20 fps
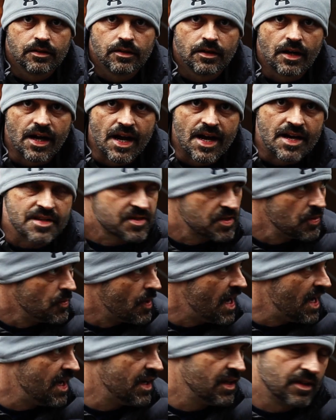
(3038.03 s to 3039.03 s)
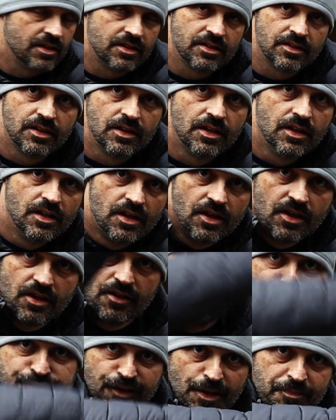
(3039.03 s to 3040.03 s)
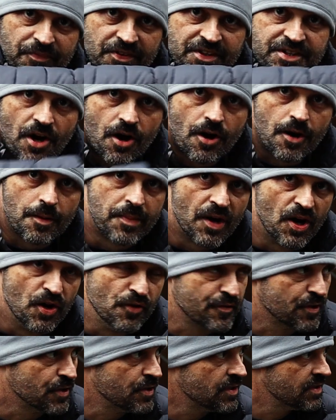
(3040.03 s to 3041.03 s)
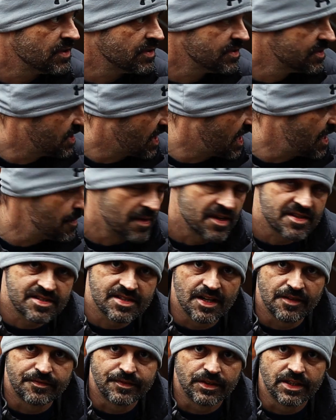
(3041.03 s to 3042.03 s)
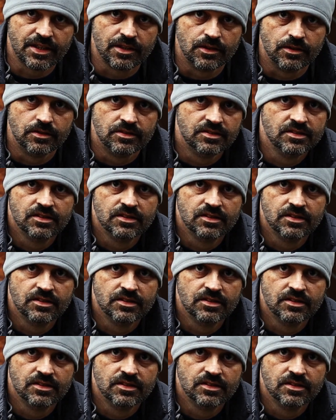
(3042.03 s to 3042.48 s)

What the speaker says: Alright, so I flipped the tarp over to give myself a little